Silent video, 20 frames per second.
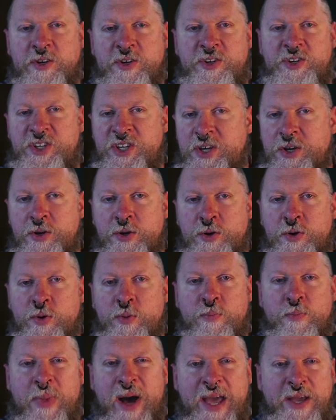Dear
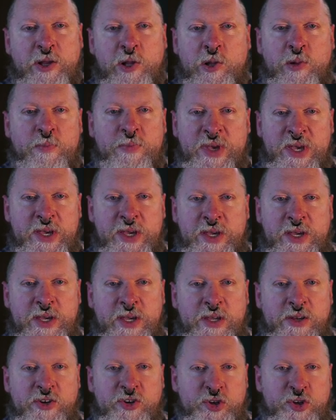Michael B.